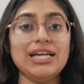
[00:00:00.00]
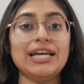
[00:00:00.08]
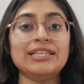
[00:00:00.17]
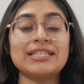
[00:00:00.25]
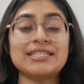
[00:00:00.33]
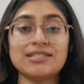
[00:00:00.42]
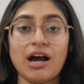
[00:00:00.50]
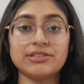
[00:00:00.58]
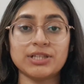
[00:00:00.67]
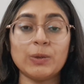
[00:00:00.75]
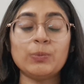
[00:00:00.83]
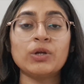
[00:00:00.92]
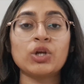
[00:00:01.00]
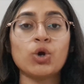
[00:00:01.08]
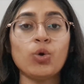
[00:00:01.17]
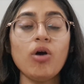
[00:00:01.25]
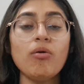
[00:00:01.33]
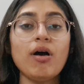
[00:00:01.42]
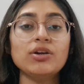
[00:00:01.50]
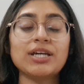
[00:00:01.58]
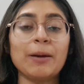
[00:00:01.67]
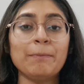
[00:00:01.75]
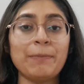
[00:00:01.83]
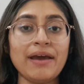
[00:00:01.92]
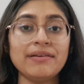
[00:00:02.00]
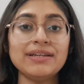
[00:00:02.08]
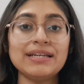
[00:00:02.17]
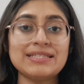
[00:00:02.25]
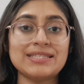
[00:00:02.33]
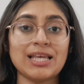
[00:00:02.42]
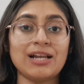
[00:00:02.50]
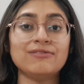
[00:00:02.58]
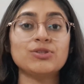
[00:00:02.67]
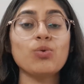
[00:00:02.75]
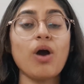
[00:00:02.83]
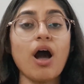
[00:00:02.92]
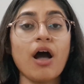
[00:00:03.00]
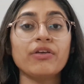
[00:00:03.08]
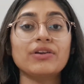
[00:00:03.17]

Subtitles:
This startup will go about comparing itself to other